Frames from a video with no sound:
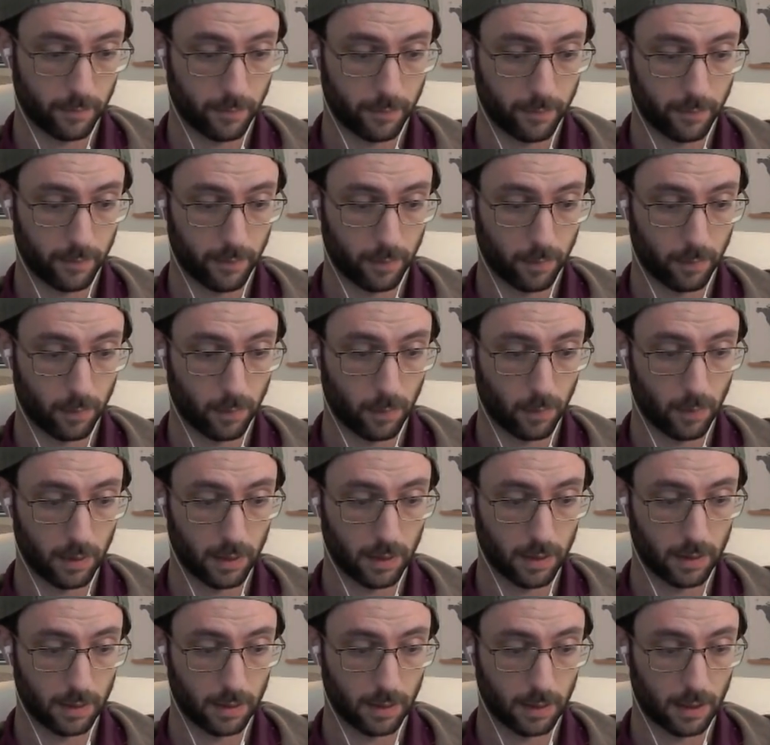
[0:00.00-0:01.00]

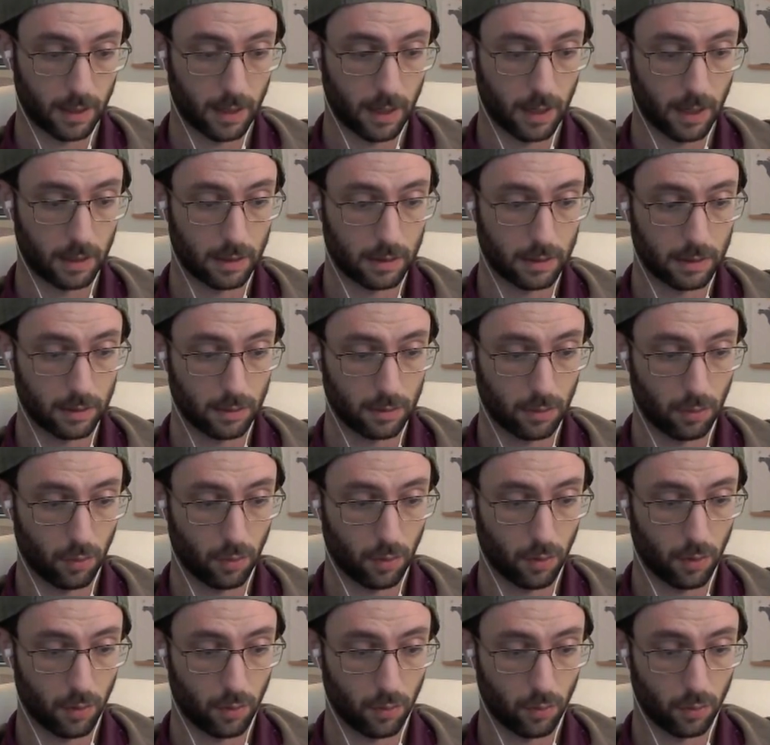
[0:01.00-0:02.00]
the king to,
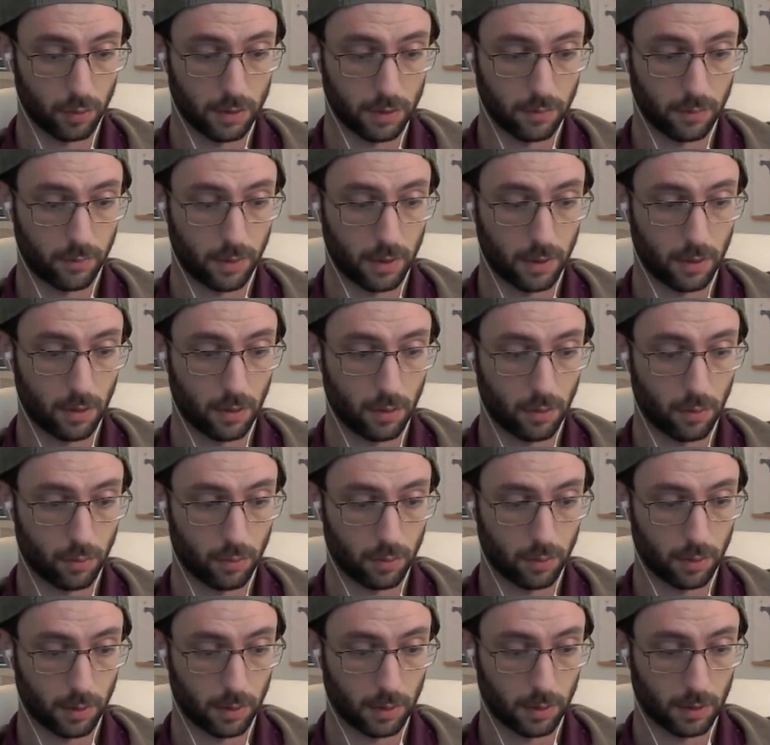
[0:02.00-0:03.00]
of course, if we don't,
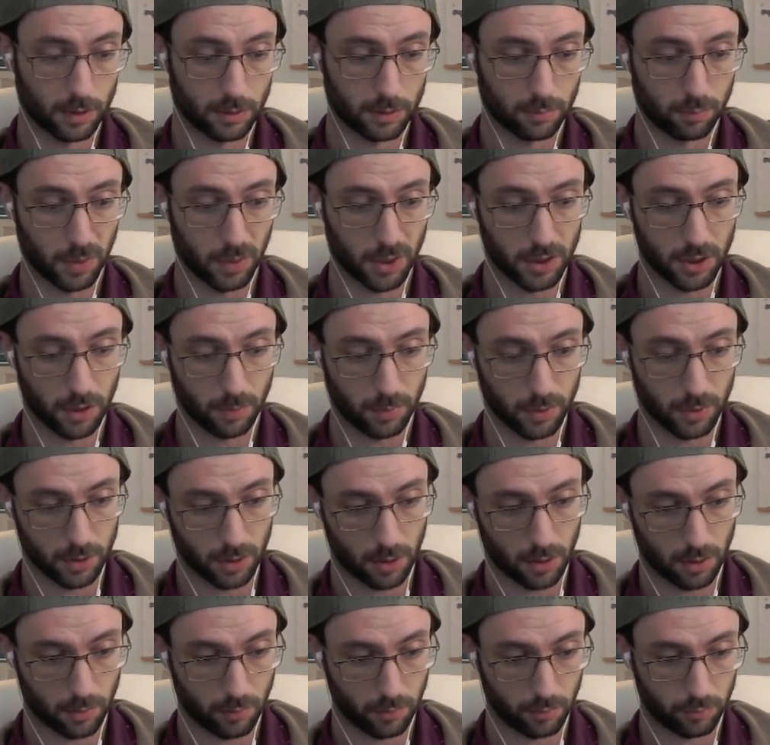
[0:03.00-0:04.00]
this bishop is
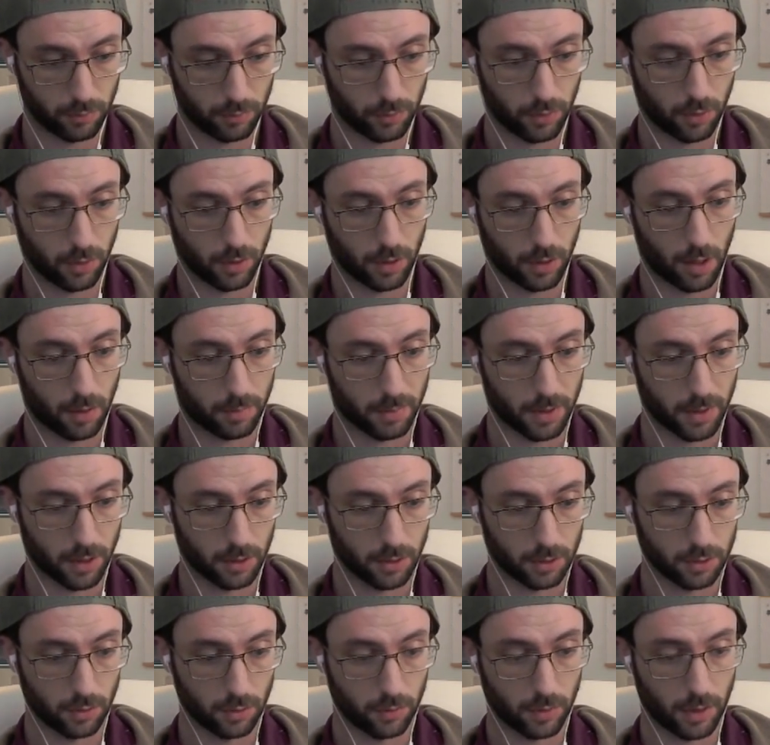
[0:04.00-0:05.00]
all hooked up here,
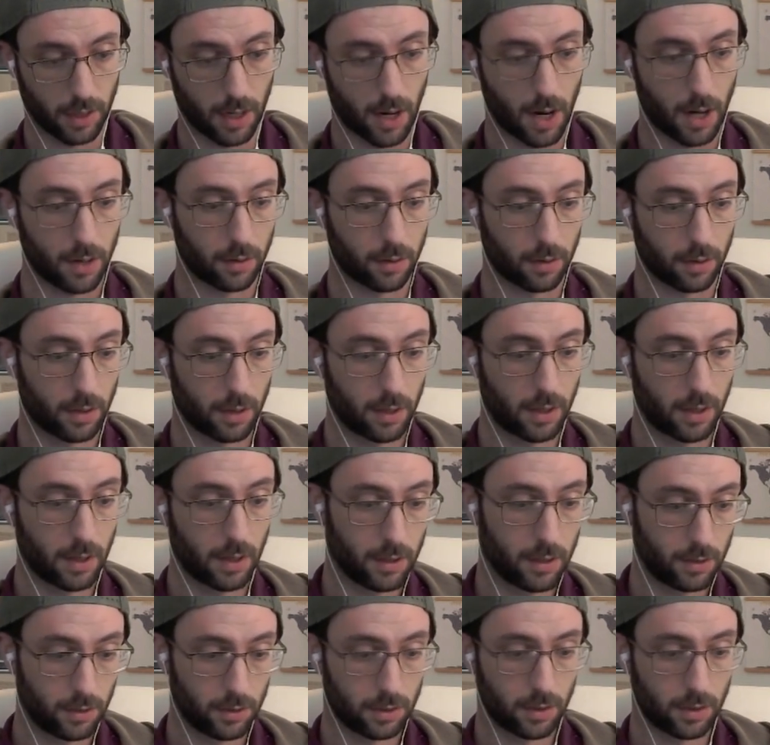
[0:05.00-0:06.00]
so we gotta
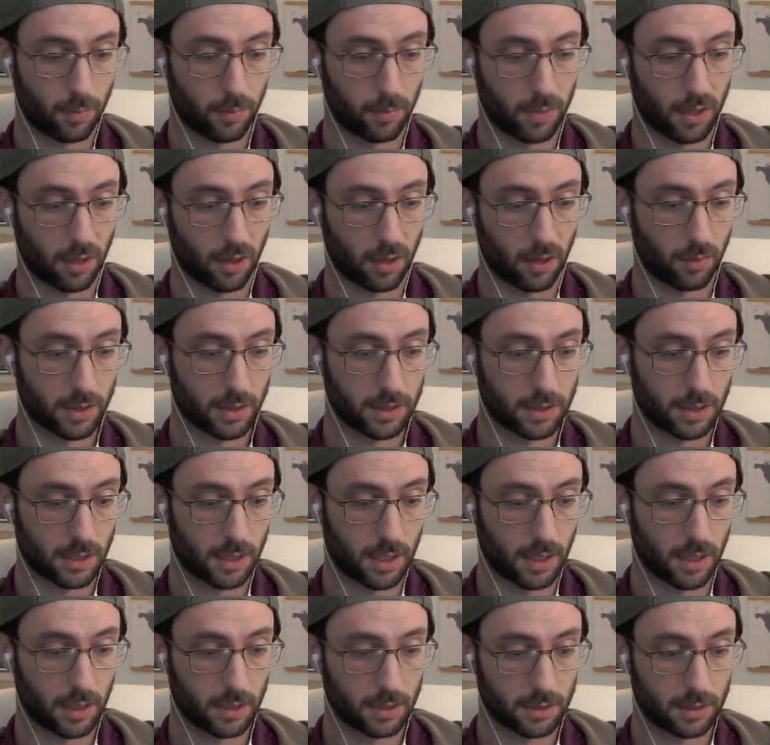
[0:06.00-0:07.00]
do something, otherwise the
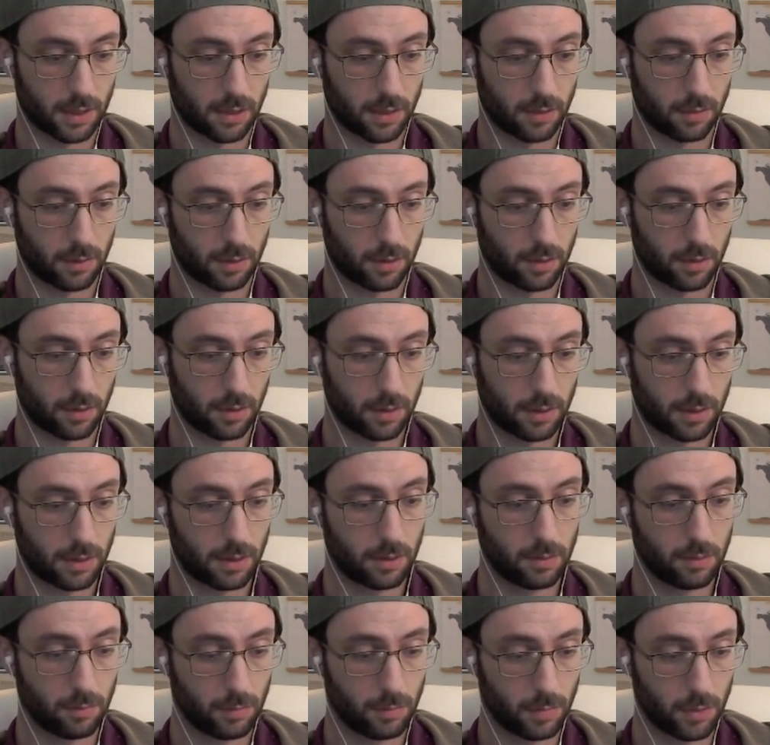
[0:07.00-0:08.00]
king is gonna do
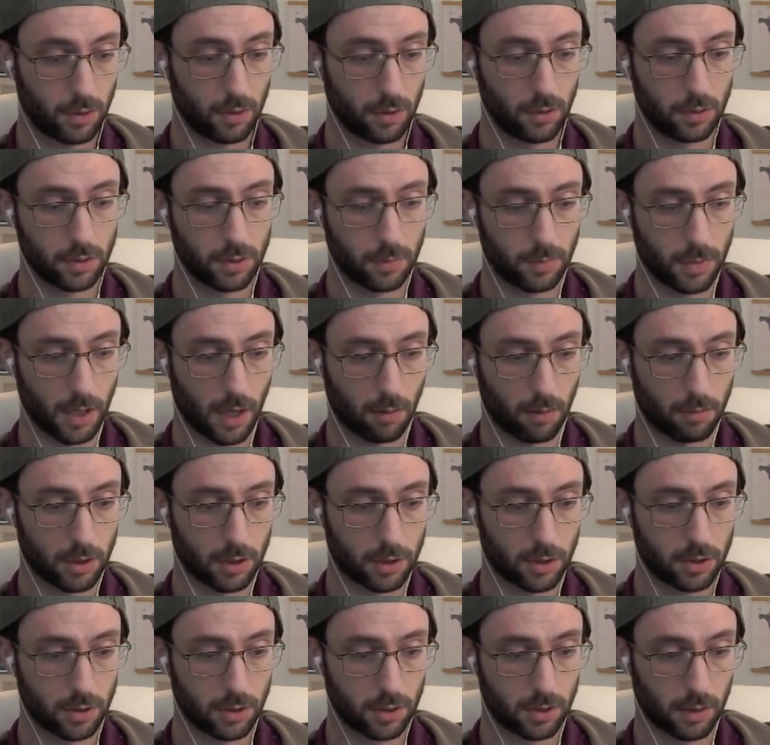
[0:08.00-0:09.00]
some
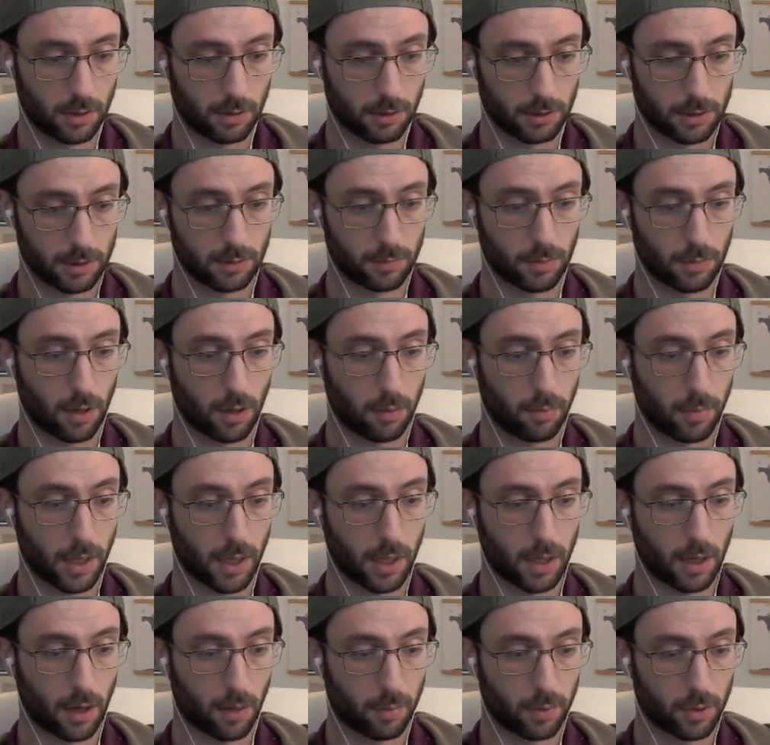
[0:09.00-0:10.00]
damage, get some
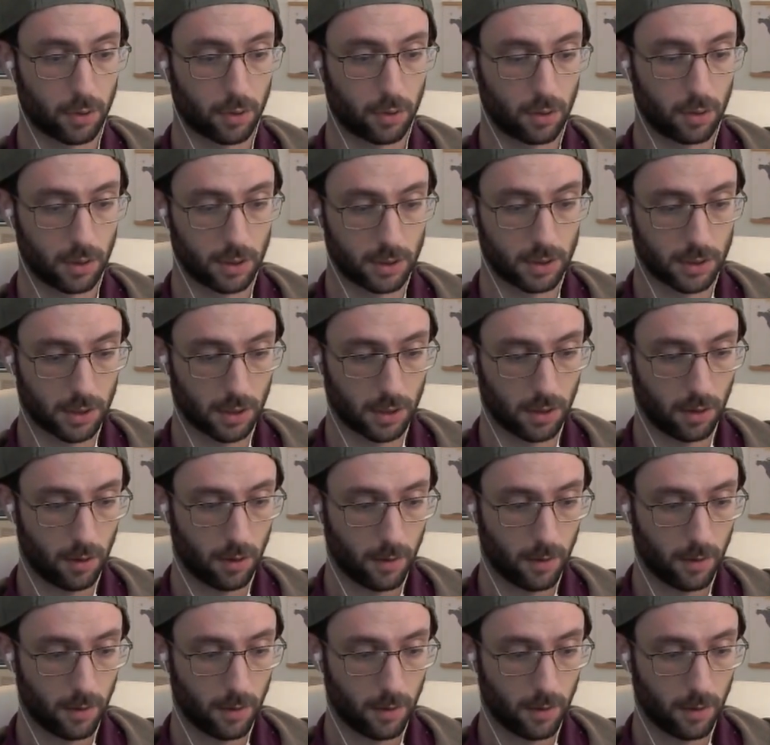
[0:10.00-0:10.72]
comeback opportunities here.